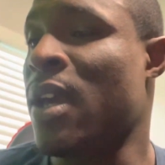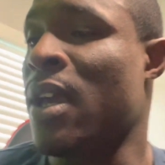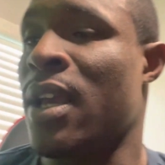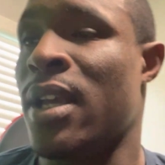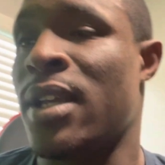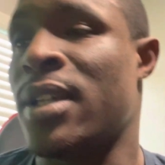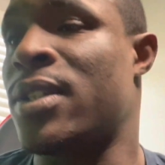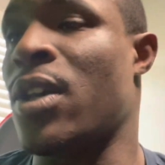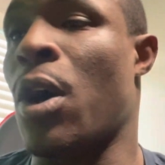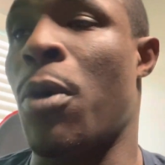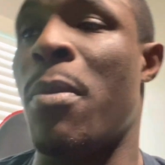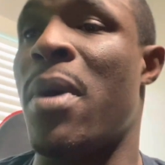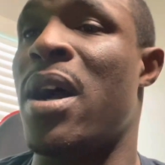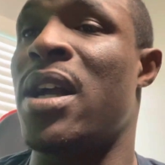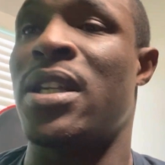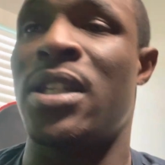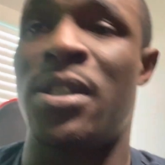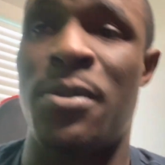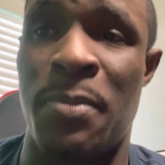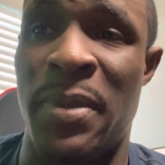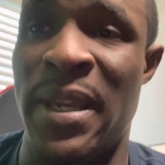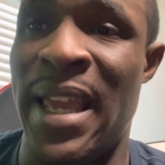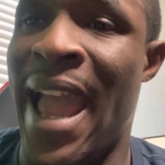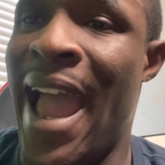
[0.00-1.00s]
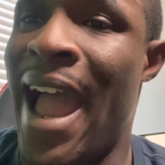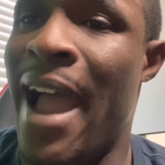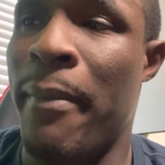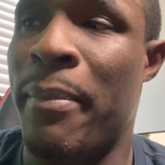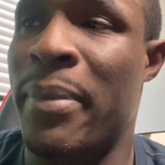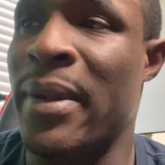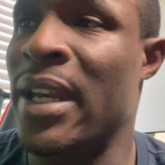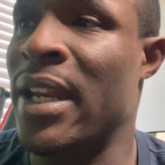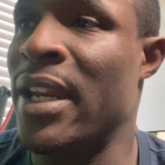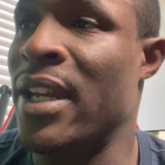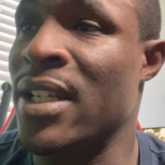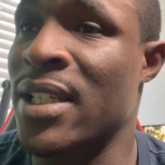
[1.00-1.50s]
so much be
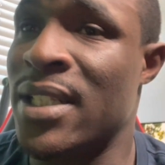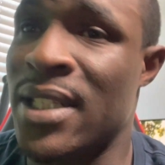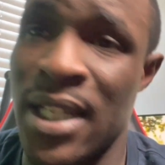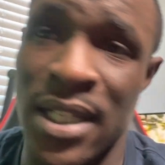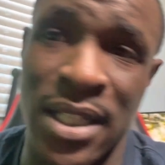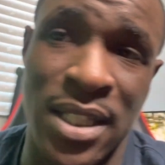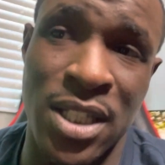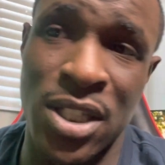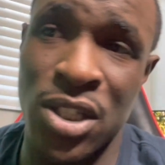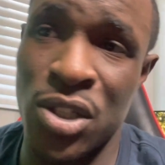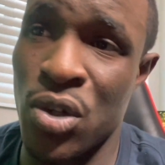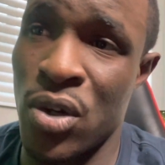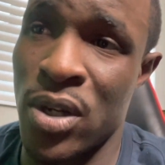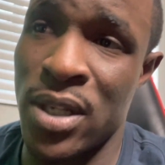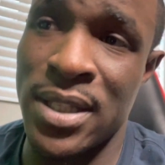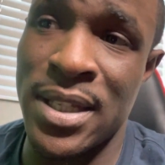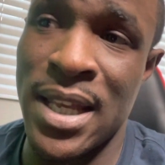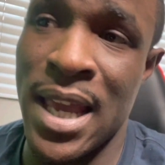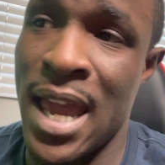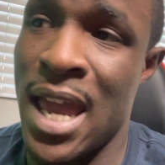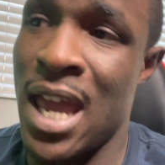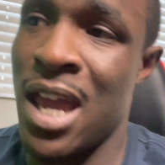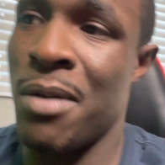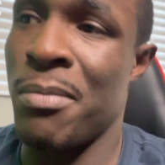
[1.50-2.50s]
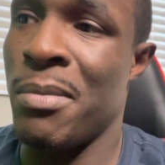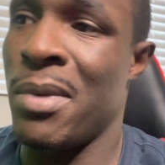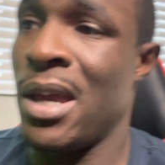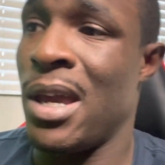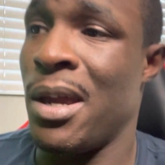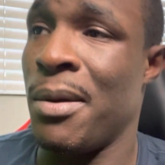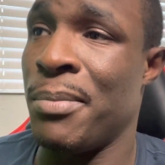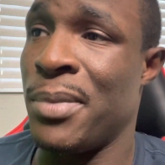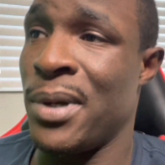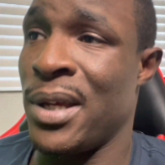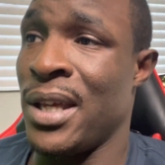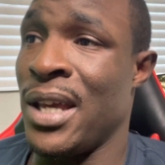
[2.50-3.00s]
happening in such a short time,
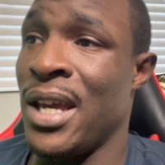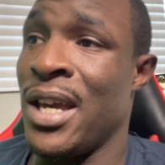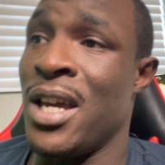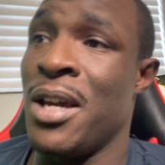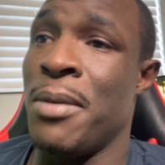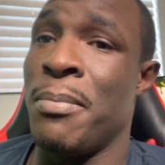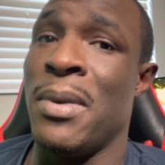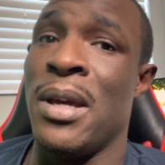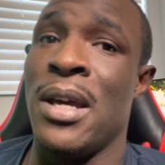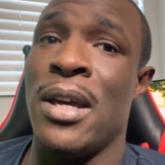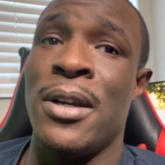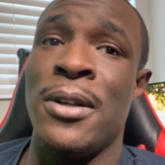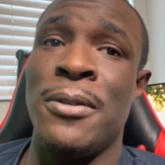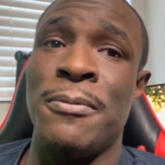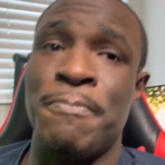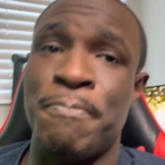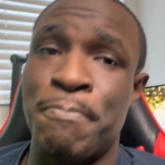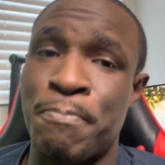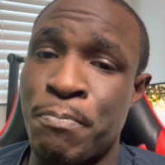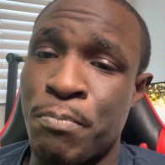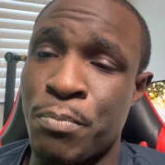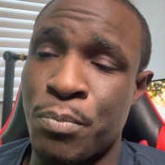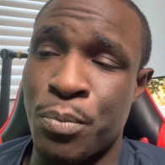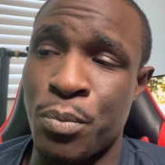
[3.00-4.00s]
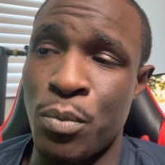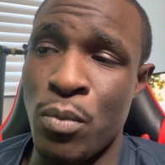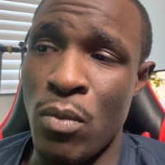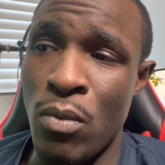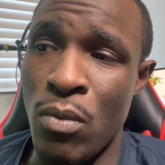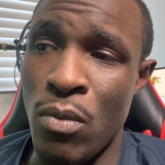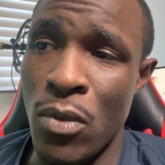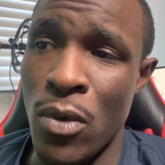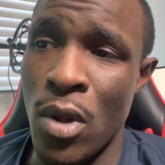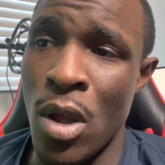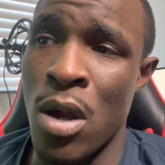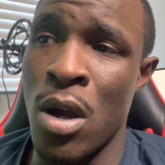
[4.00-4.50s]
man. But yeah, man.
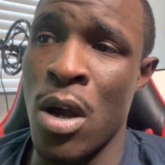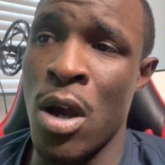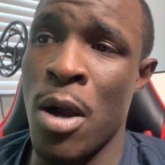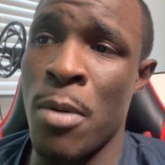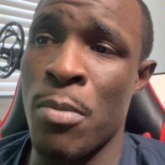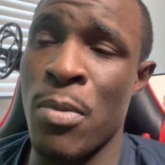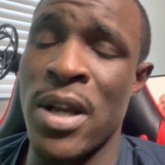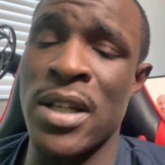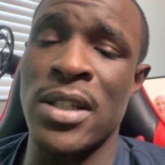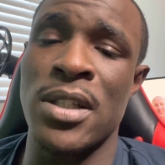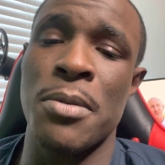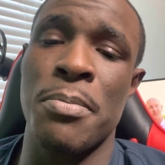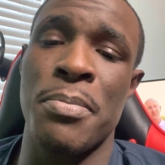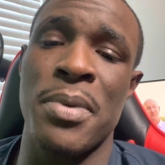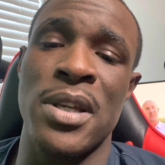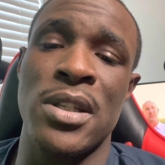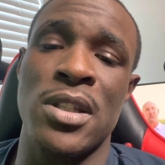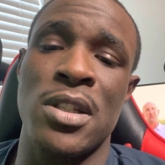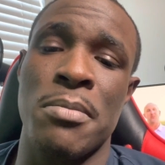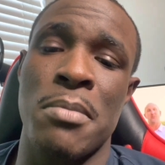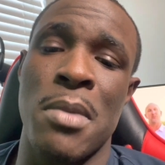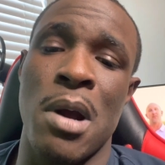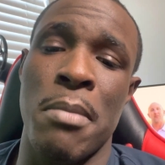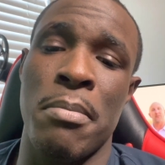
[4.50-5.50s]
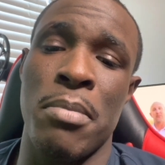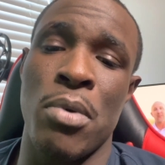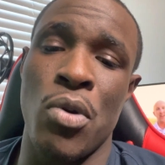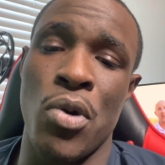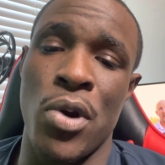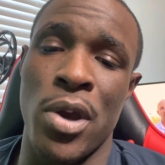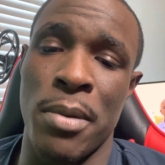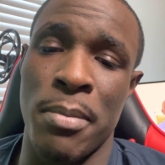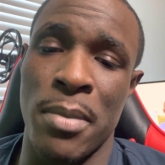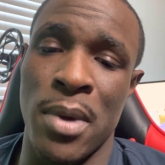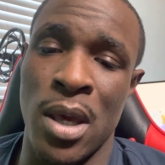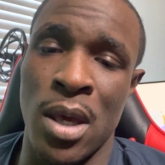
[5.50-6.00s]
Um, rest in peace to my
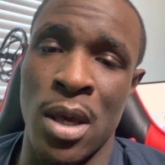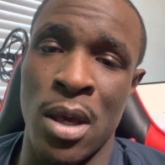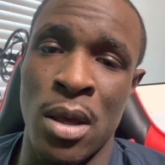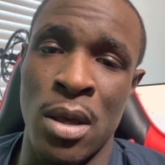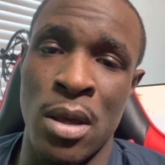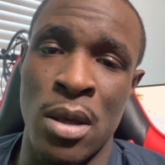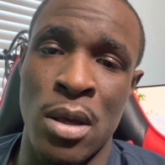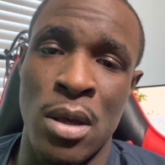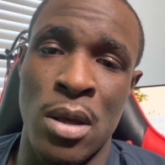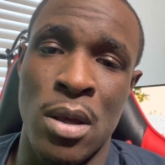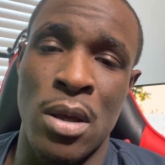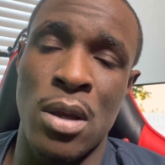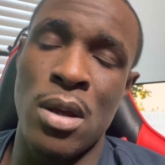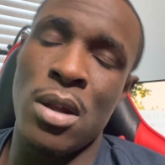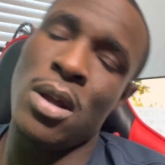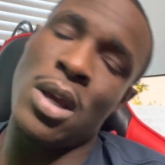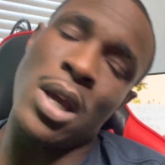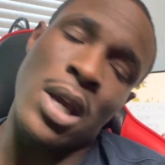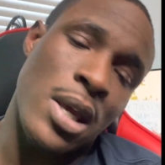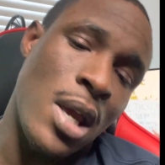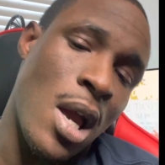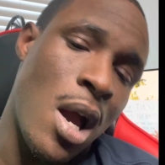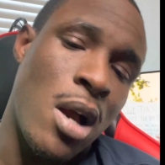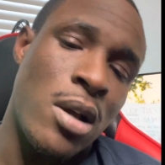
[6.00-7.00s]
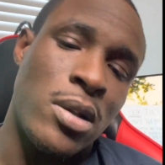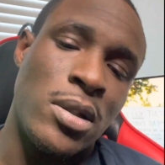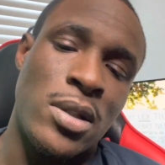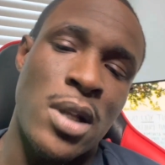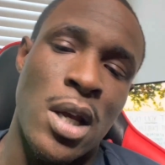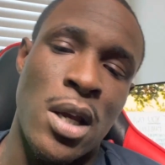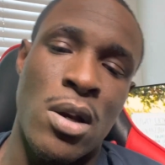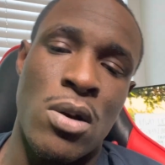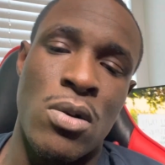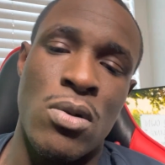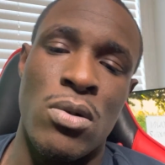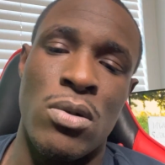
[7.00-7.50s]
boy, man. And y'all
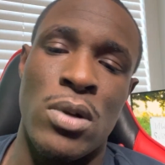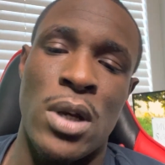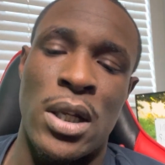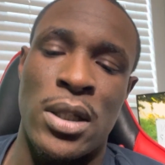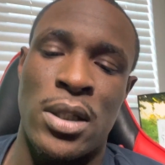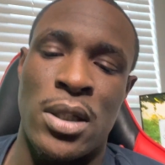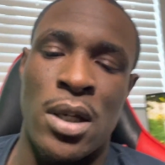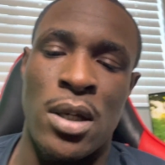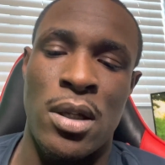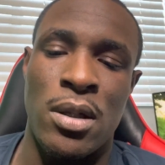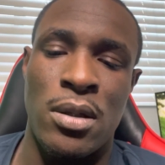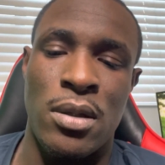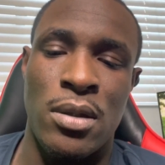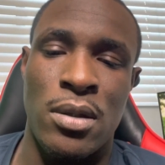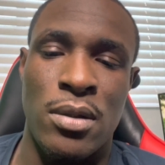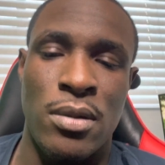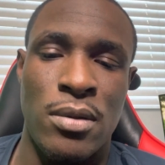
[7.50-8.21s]
stay cool out there.